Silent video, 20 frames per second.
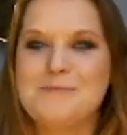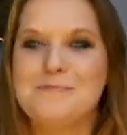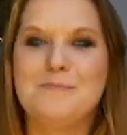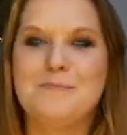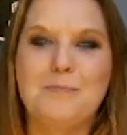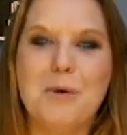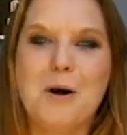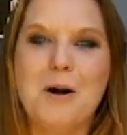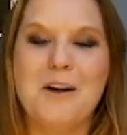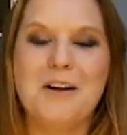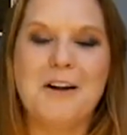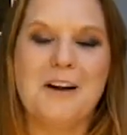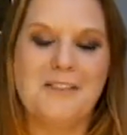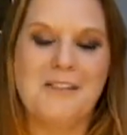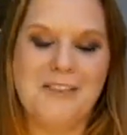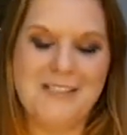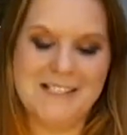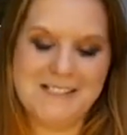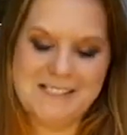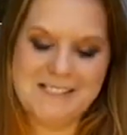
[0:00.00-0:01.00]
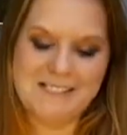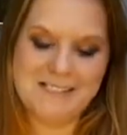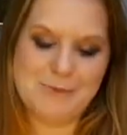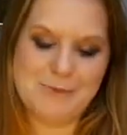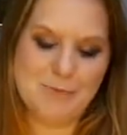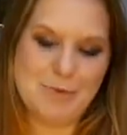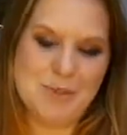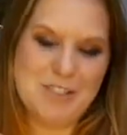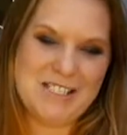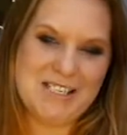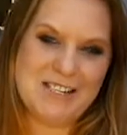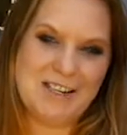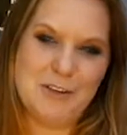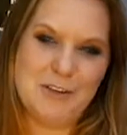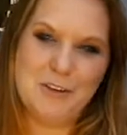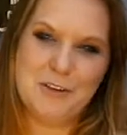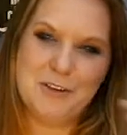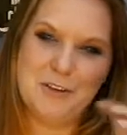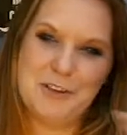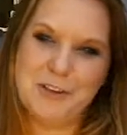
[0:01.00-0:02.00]
part of this
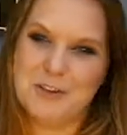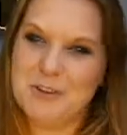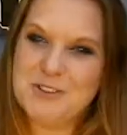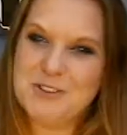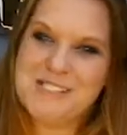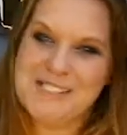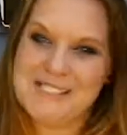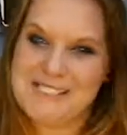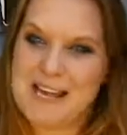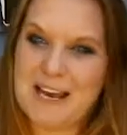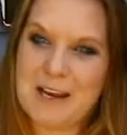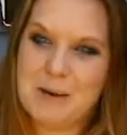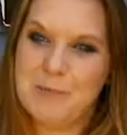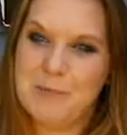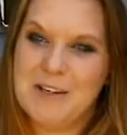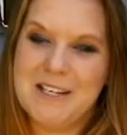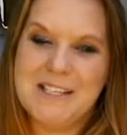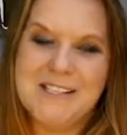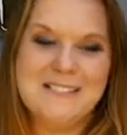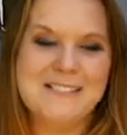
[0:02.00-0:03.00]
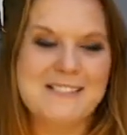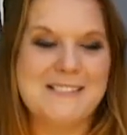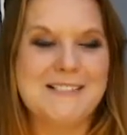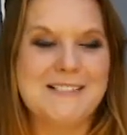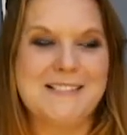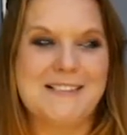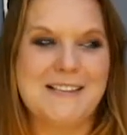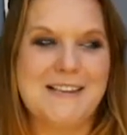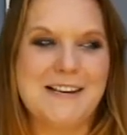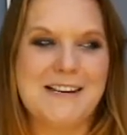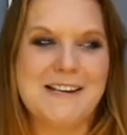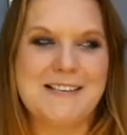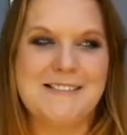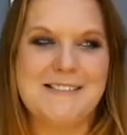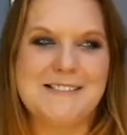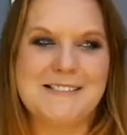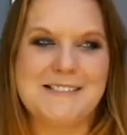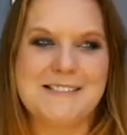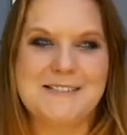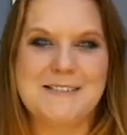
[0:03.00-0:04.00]
particular little segment
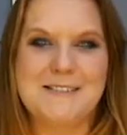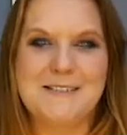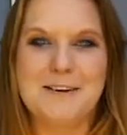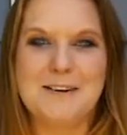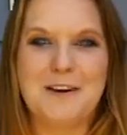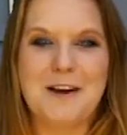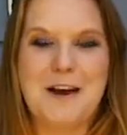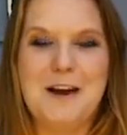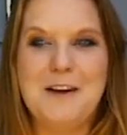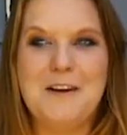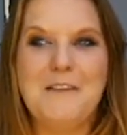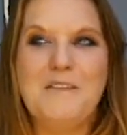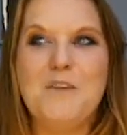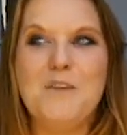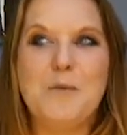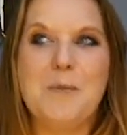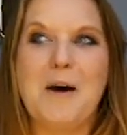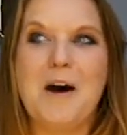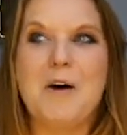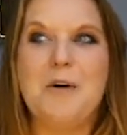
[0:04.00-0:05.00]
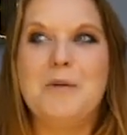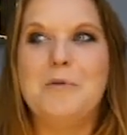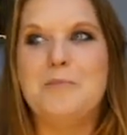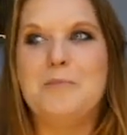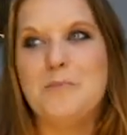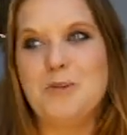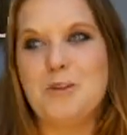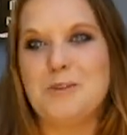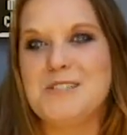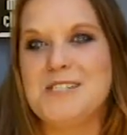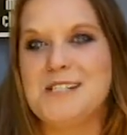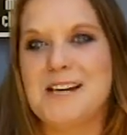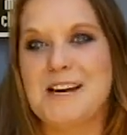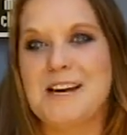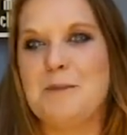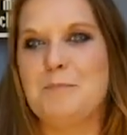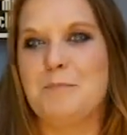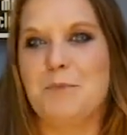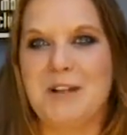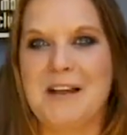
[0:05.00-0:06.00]
that's kind of about music
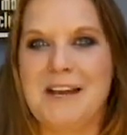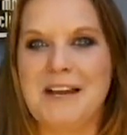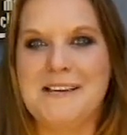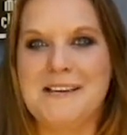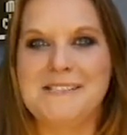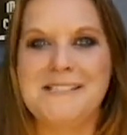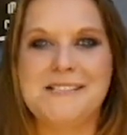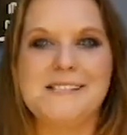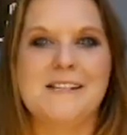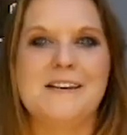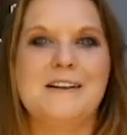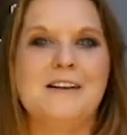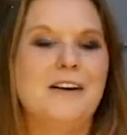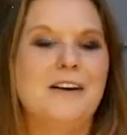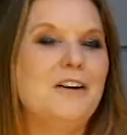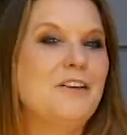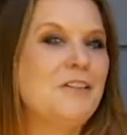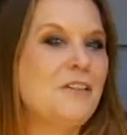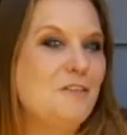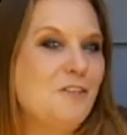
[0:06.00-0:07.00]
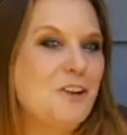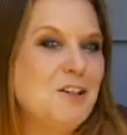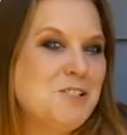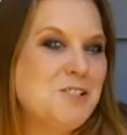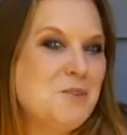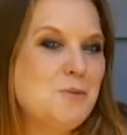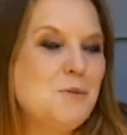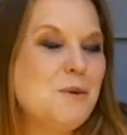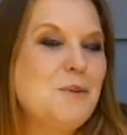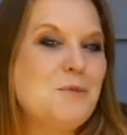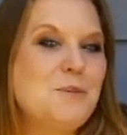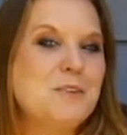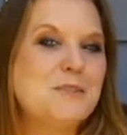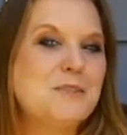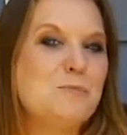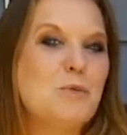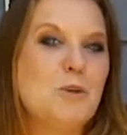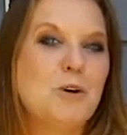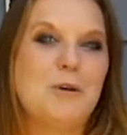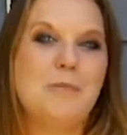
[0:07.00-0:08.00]
and plants. The first one
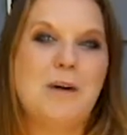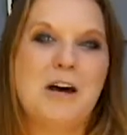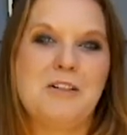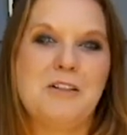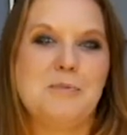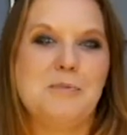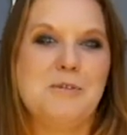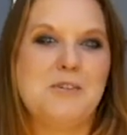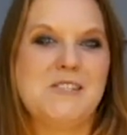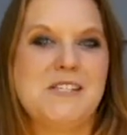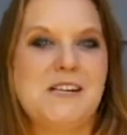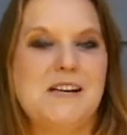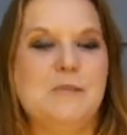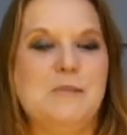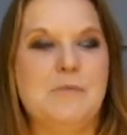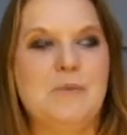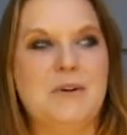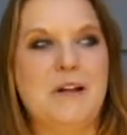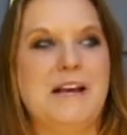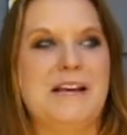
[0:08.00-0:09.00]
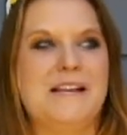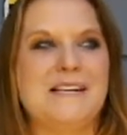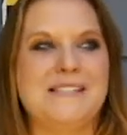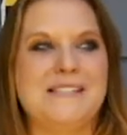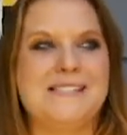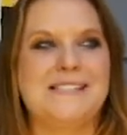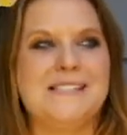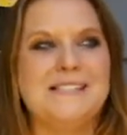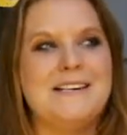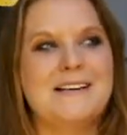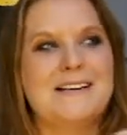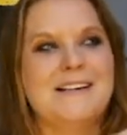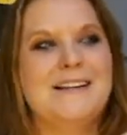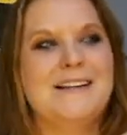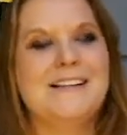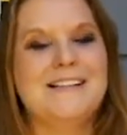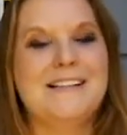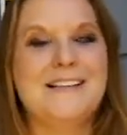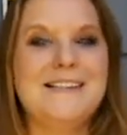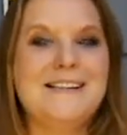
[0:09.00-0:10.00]
was more about the music and plants.
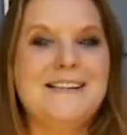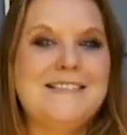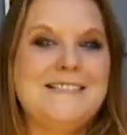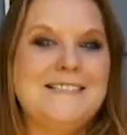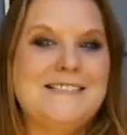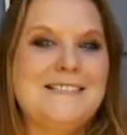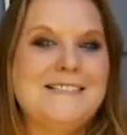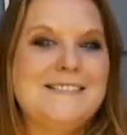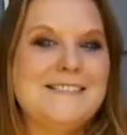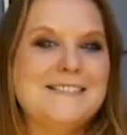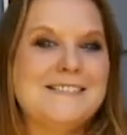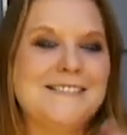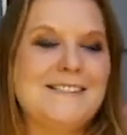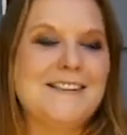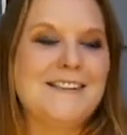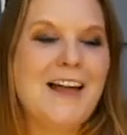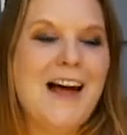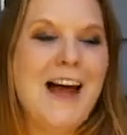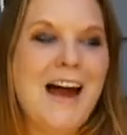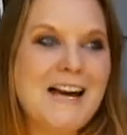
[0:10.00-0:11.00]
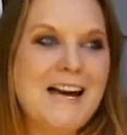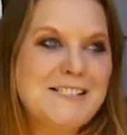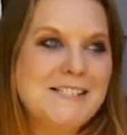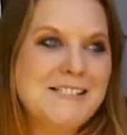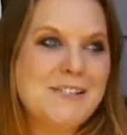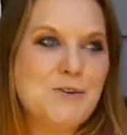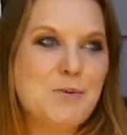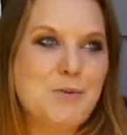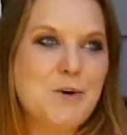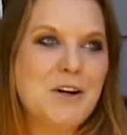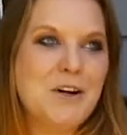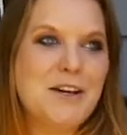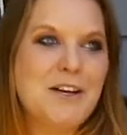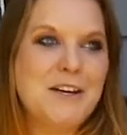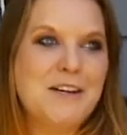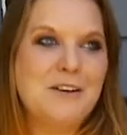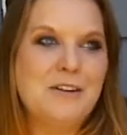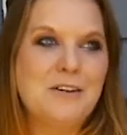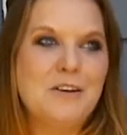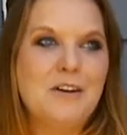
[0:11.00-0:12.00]
The last
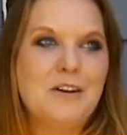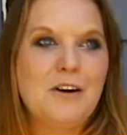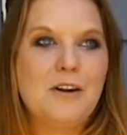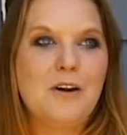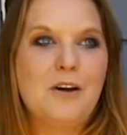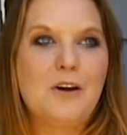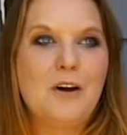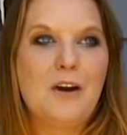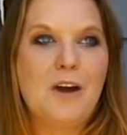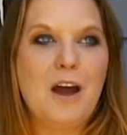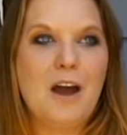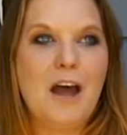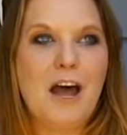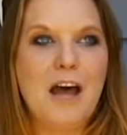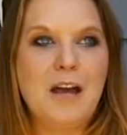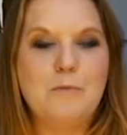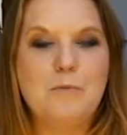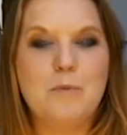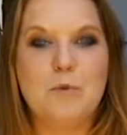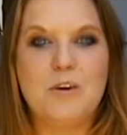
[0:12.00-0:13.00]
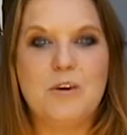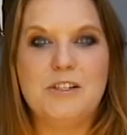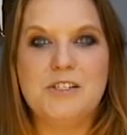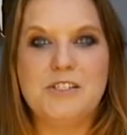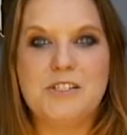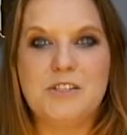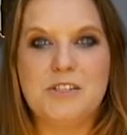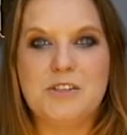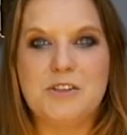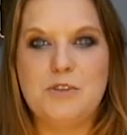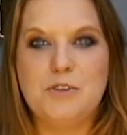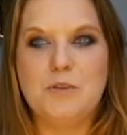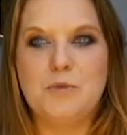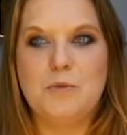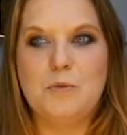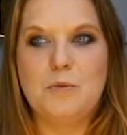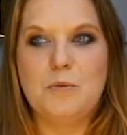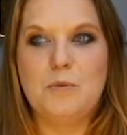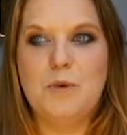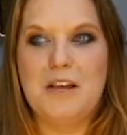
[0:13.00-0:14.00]
one had more to
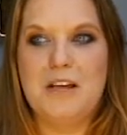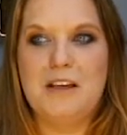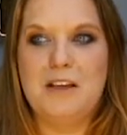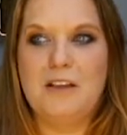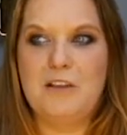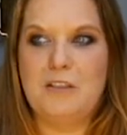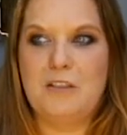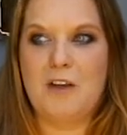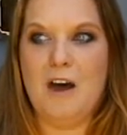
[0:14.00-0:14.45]
do with